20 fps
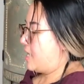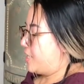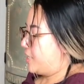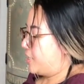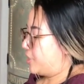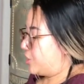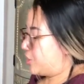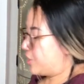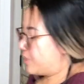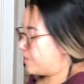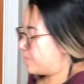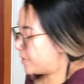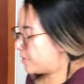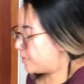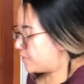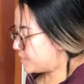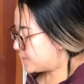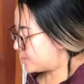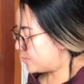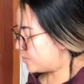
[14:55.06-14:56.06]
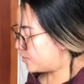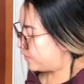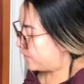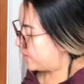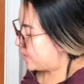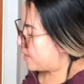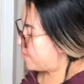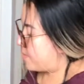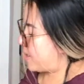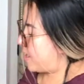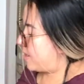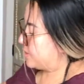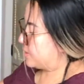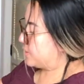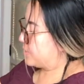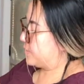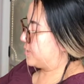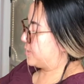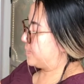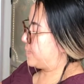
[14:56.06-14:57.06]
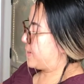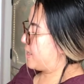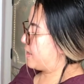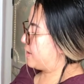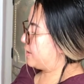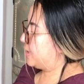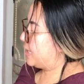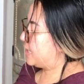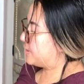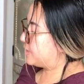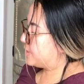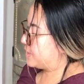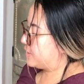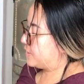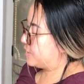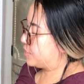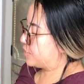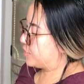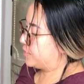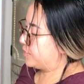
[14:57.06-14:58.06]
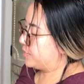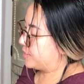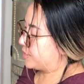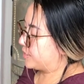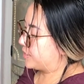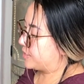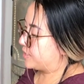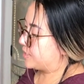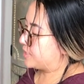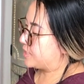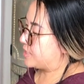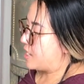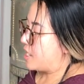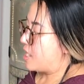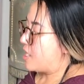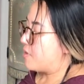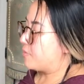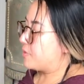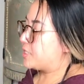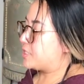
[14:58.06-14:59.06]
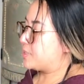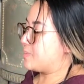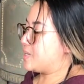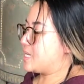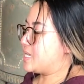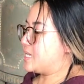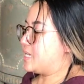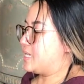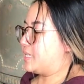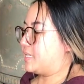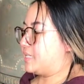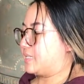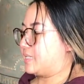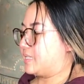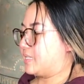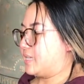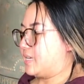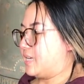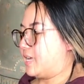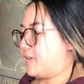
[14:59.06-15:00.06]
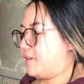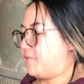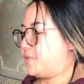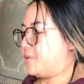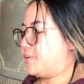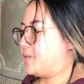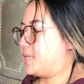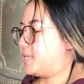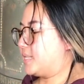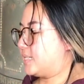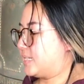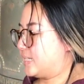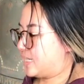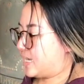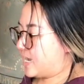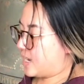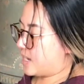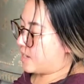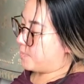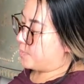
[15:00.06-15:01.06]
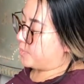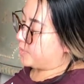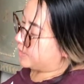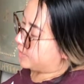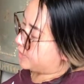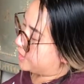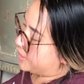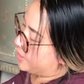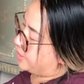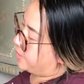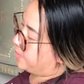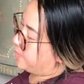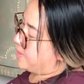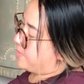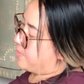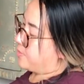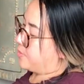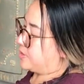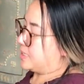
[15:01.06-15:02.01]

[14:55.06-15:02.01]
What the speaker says: Shin bone is moving about towards parallel to the shoulders, which means If you need to take up a little bit more